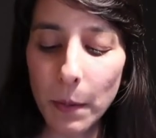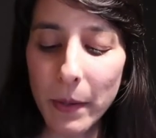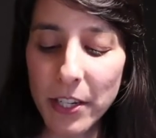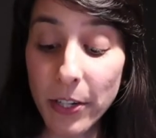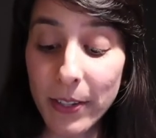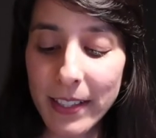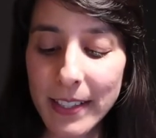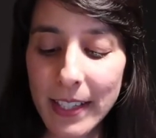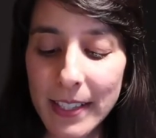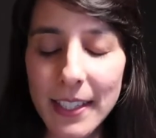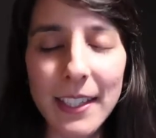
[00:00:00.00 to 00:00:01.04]
by Cheralyn
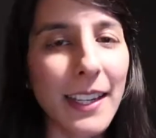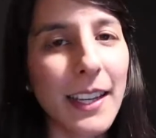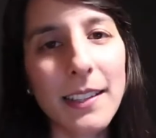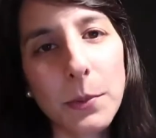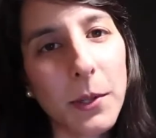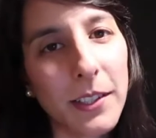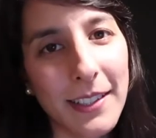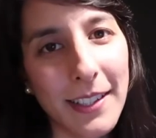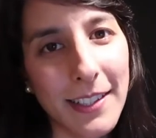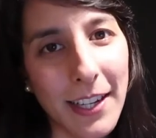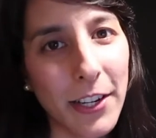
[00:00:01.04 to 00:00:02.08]
Darcey, and guess what,
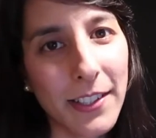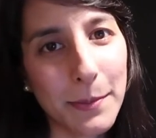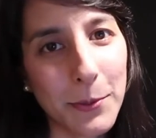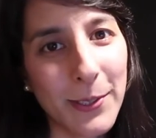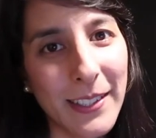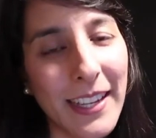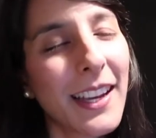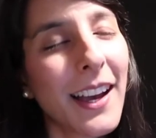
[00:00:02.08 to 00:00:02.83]
Sagittarius Moon.